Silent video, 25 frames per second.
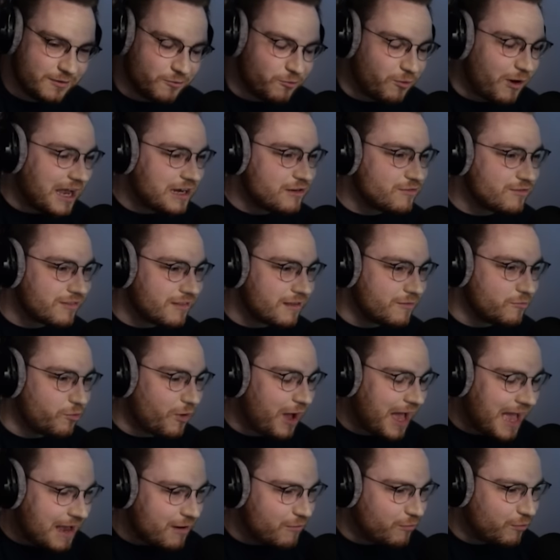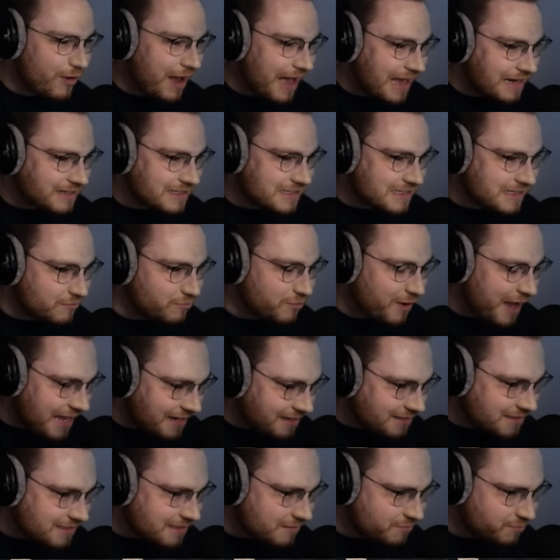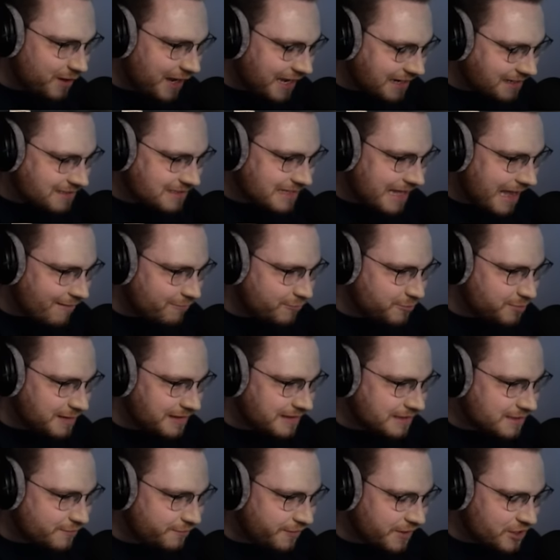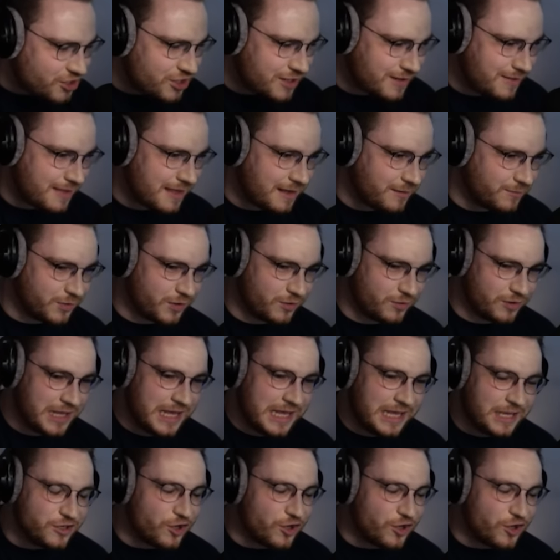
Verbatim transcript: Why do why why does why does why does there have to be this fishy thing, bro?